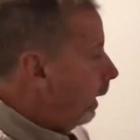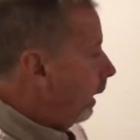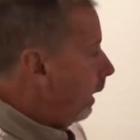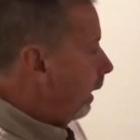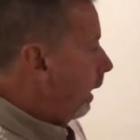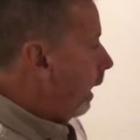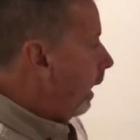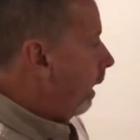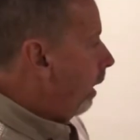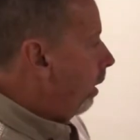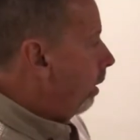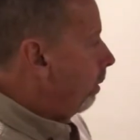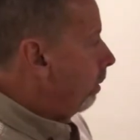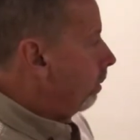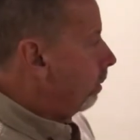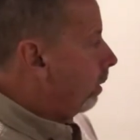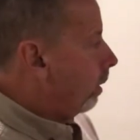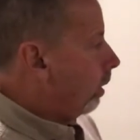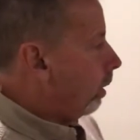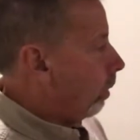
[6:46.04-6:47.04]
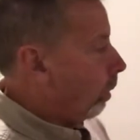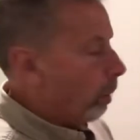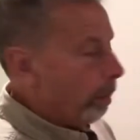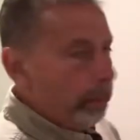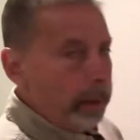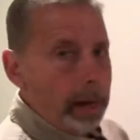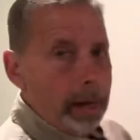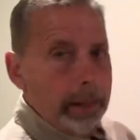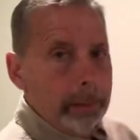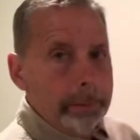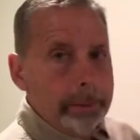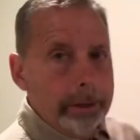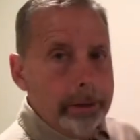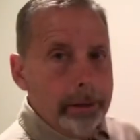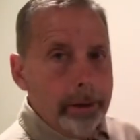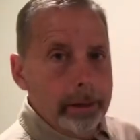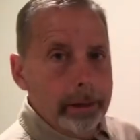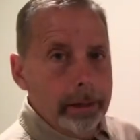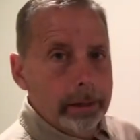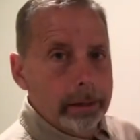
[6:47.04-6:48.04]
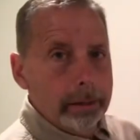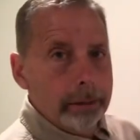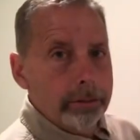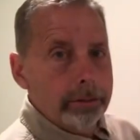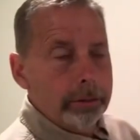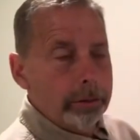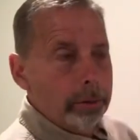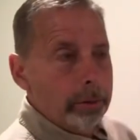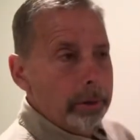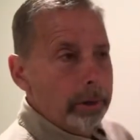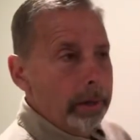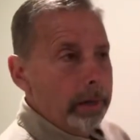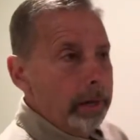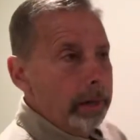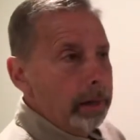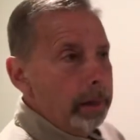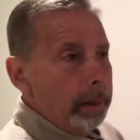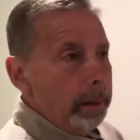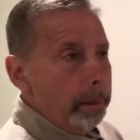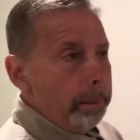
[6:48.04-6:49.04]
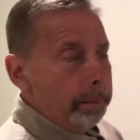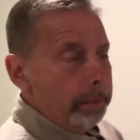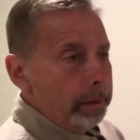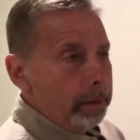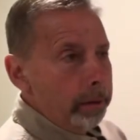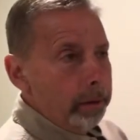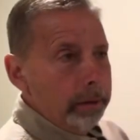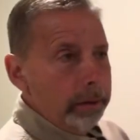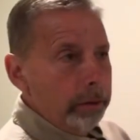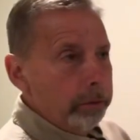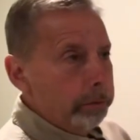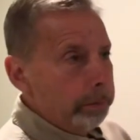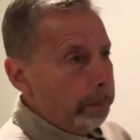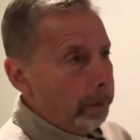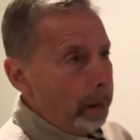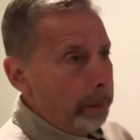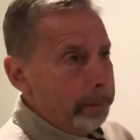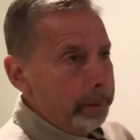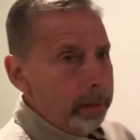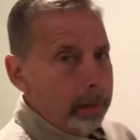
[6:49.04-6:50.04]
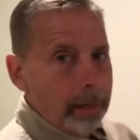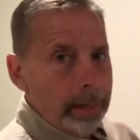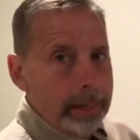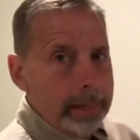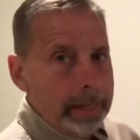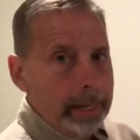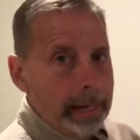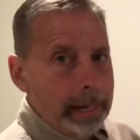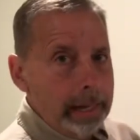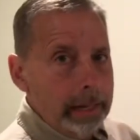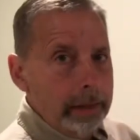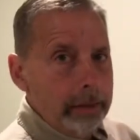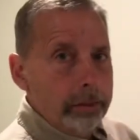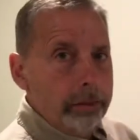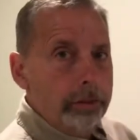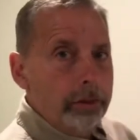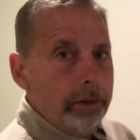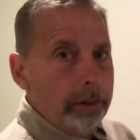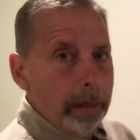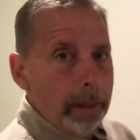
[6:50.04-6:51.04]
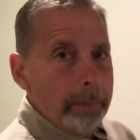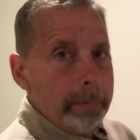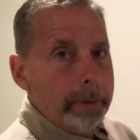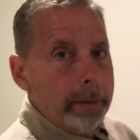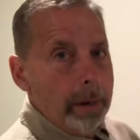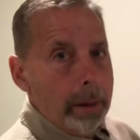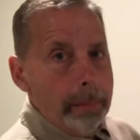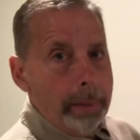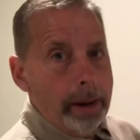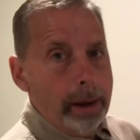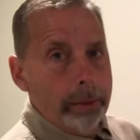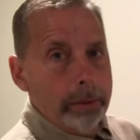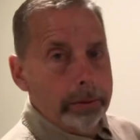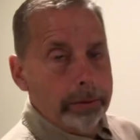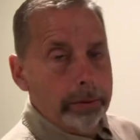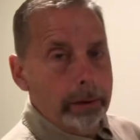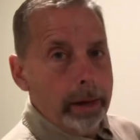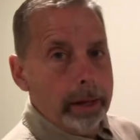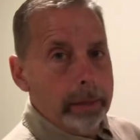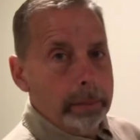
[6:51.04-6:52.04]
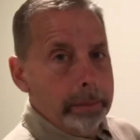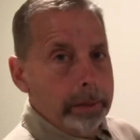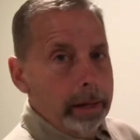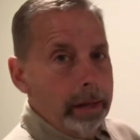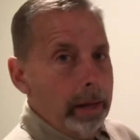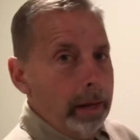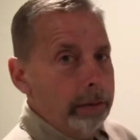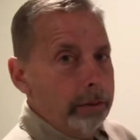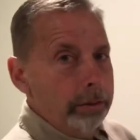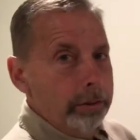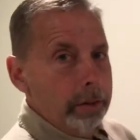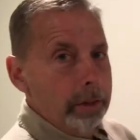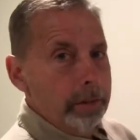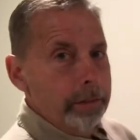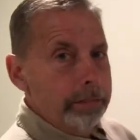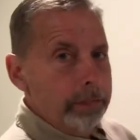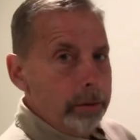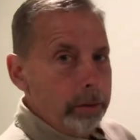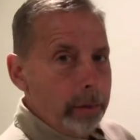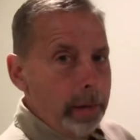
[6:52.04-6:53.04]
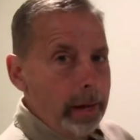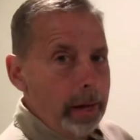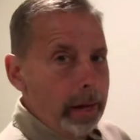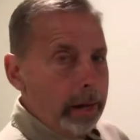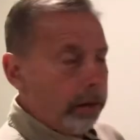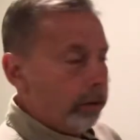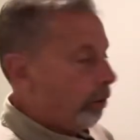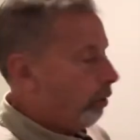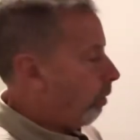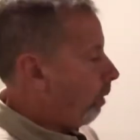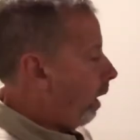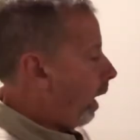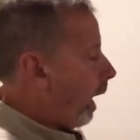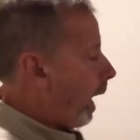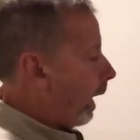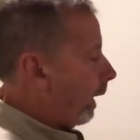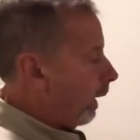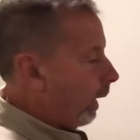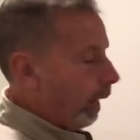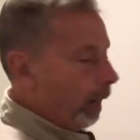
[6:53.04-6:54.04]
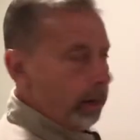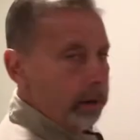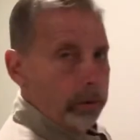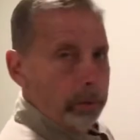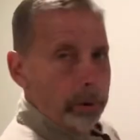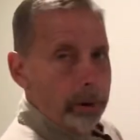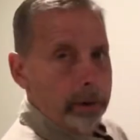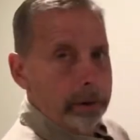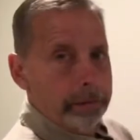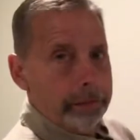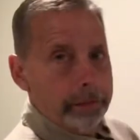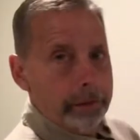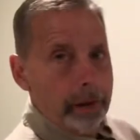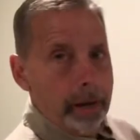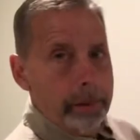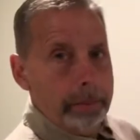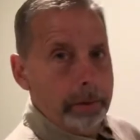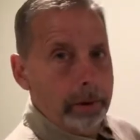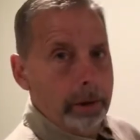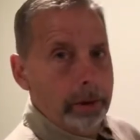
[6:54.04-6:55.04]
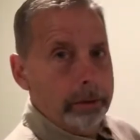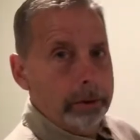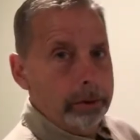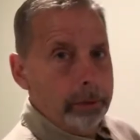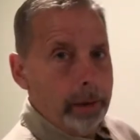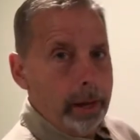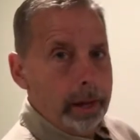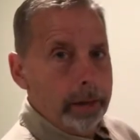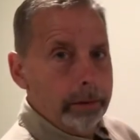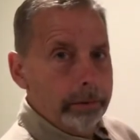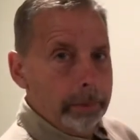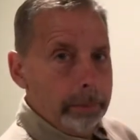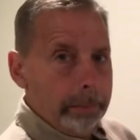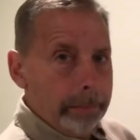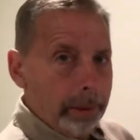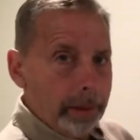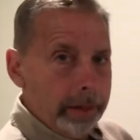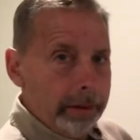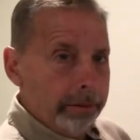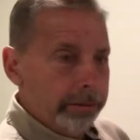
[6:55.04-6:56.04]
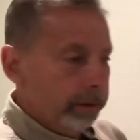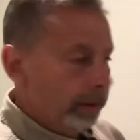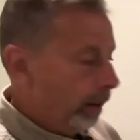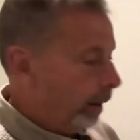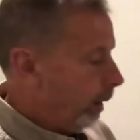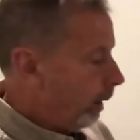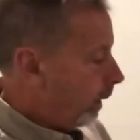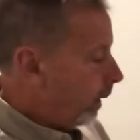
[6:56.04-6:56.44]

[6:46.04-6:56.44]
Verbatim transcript: Now, going back, let me tell you a little story. Year, it was probably the late 80s. GM come out with a recommendation. If you had a crack anywhere in the frame rail, you had to replace it.